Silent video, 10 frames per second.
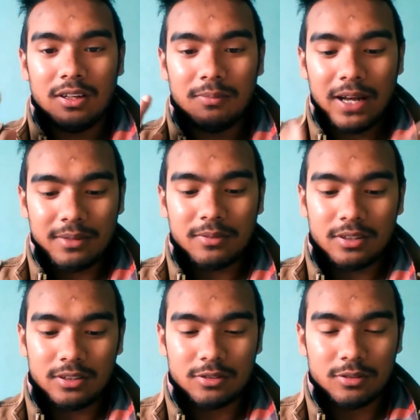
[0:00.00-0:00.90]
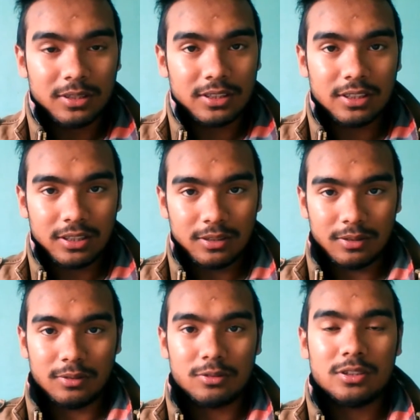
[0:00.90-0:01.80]
Viber, so
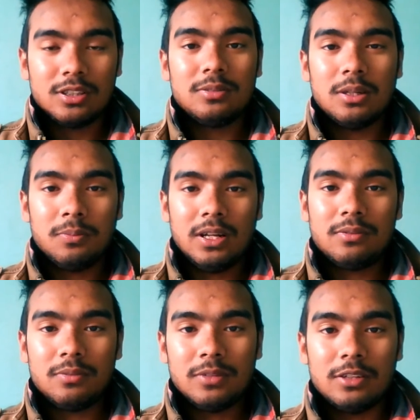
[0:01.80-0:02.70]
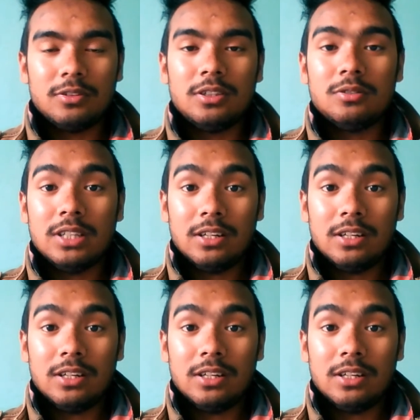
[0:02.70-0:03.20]
many social media platforms that we use.